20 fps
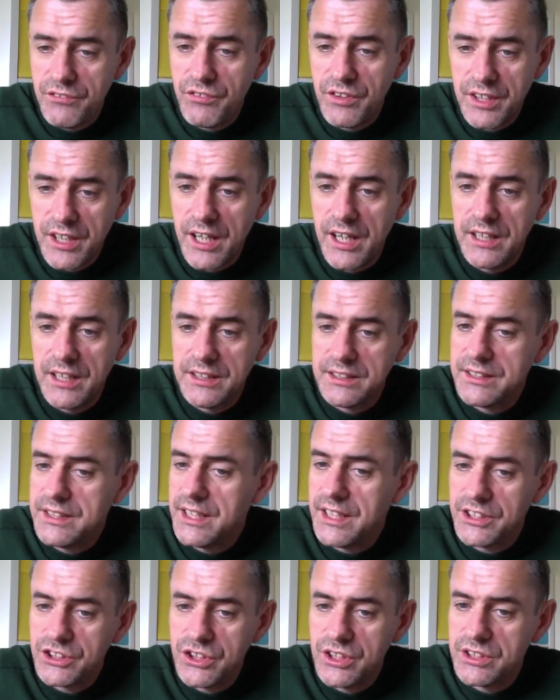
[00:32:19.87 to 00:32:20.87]
if you can,
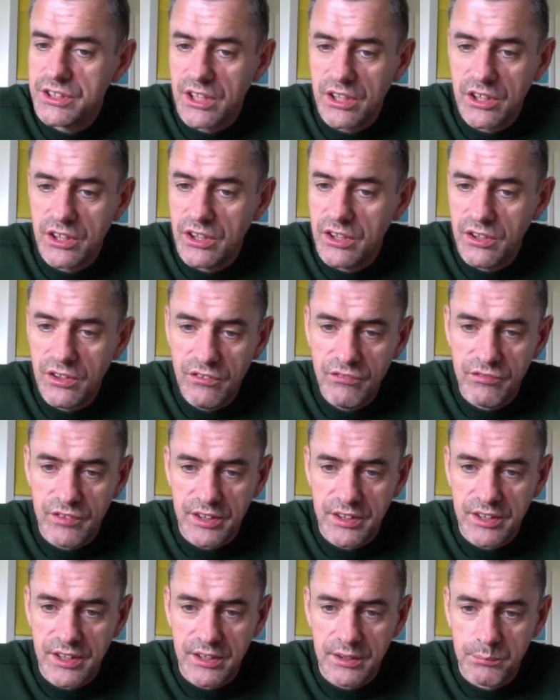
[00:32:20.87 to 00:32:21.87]
DSG is a lovely
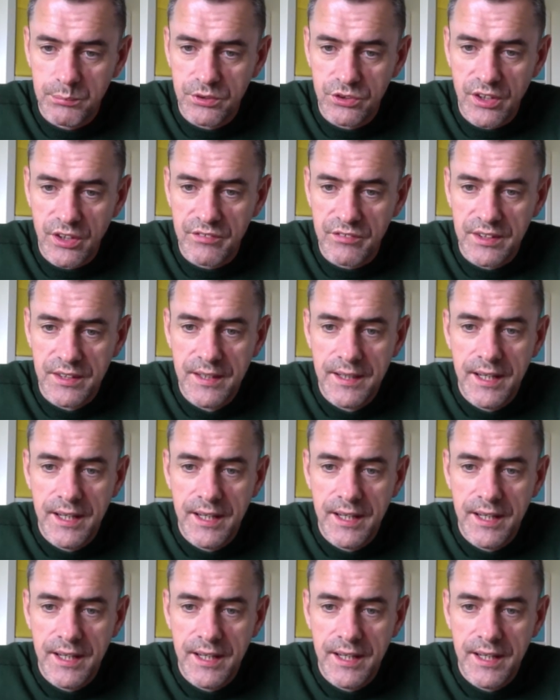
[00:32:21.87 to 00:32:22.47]
thing to be driving.